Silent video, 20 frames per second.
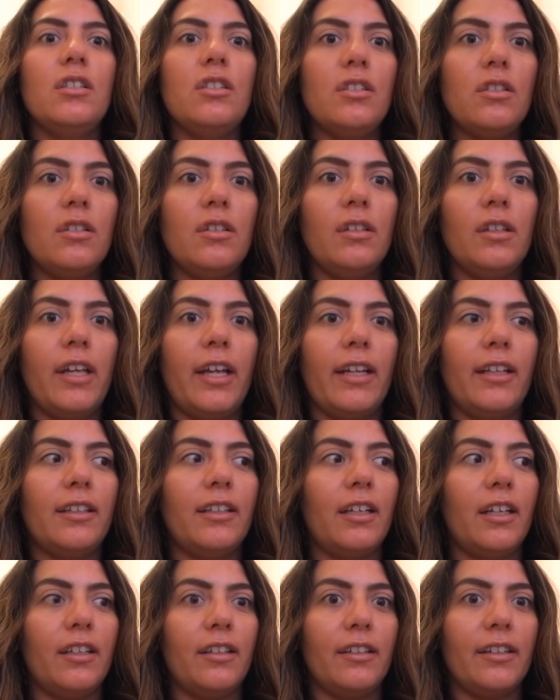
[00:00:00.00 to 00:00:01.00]
to like
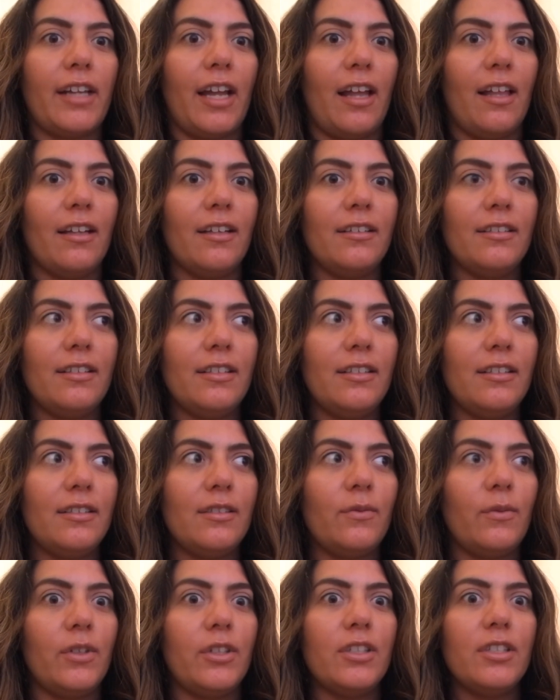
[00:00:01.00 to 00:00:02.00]
the other
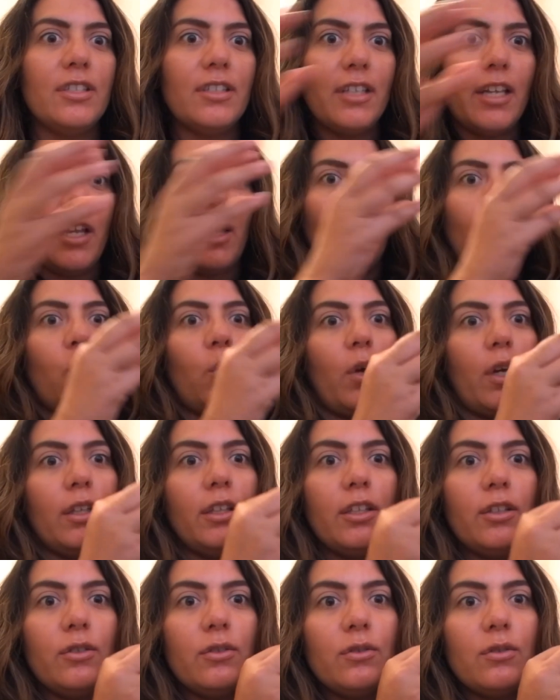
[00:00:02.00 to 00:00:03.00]
galaxies, we're just like
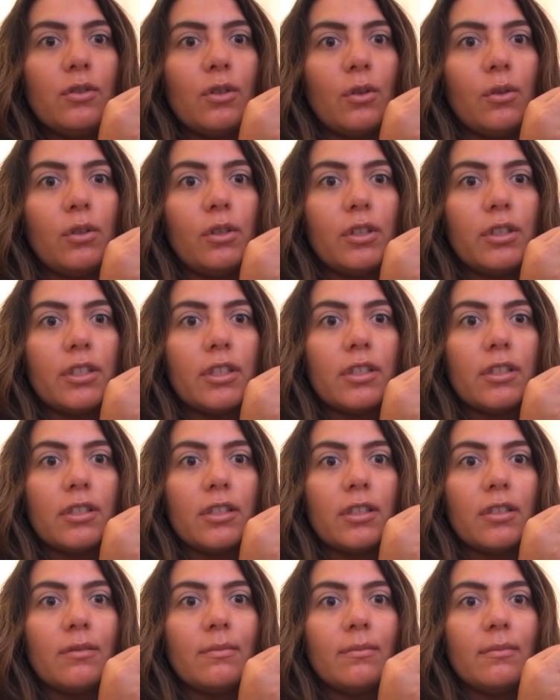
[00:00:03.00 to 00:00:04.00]
one little solar
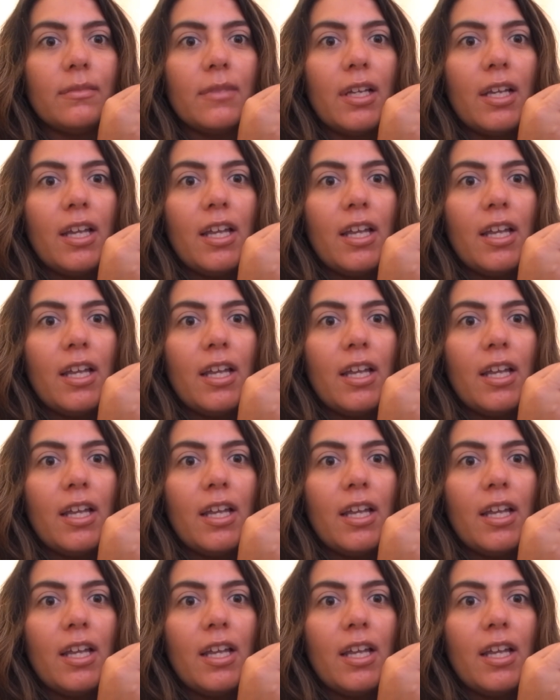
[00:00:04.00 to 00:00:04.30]
system